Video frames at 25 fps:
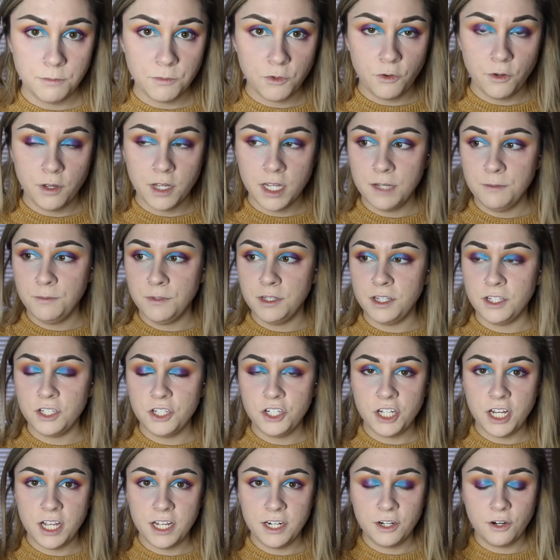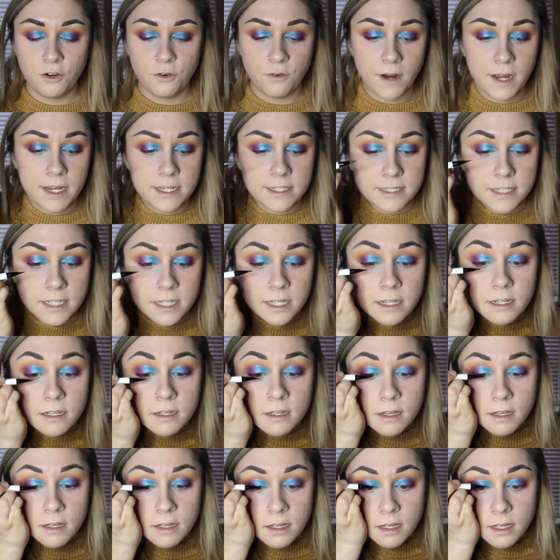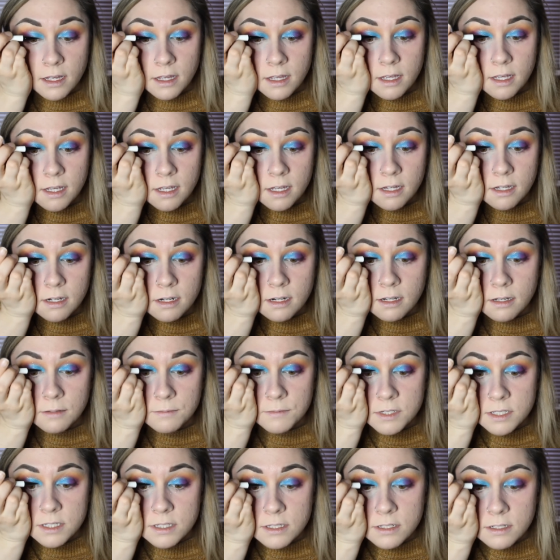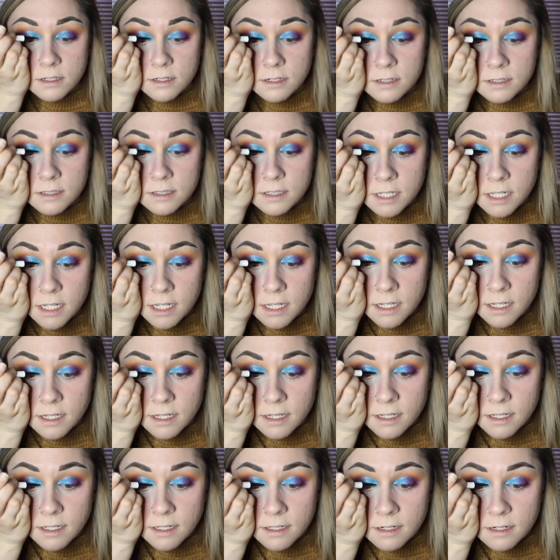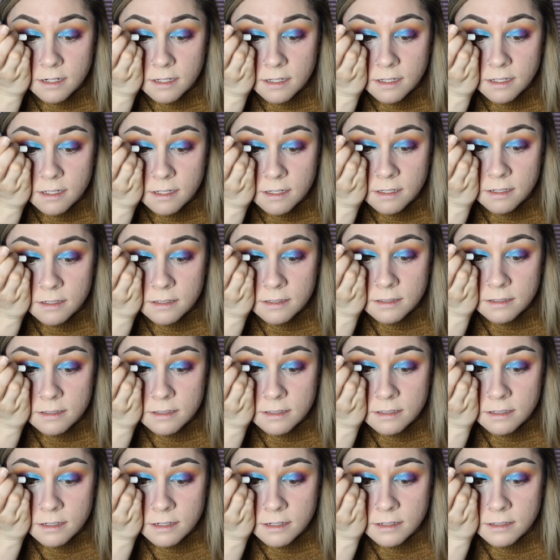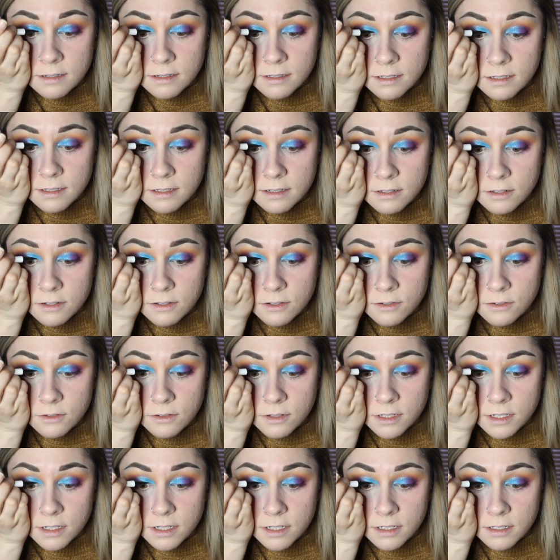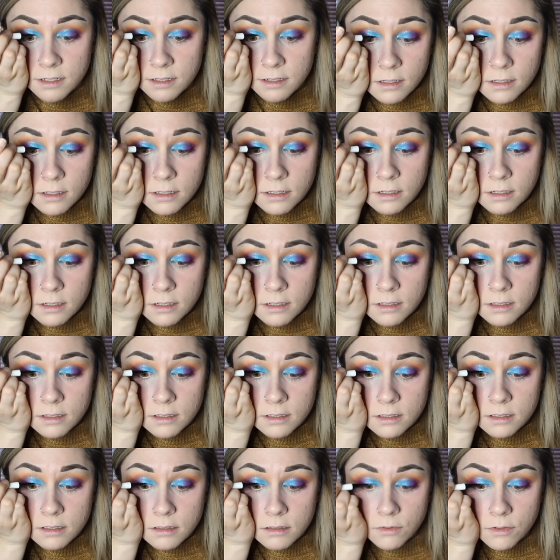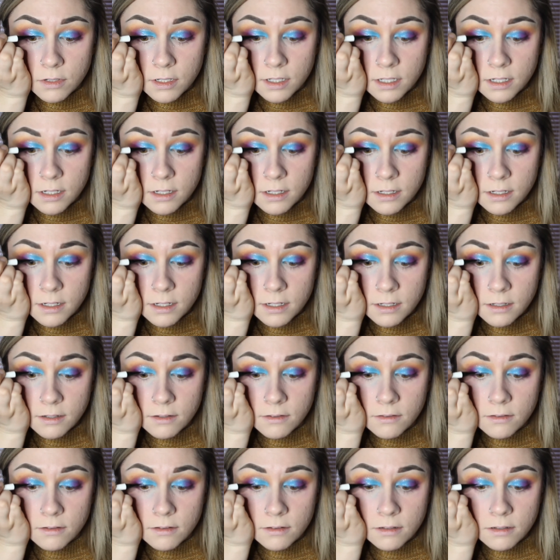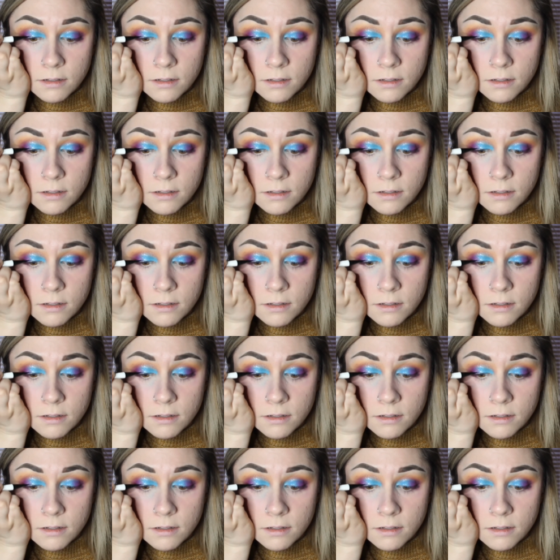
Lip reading: I'm going in with the shade Crazy, and I'm just gonna take it and start in the inner corner and just bring it on out.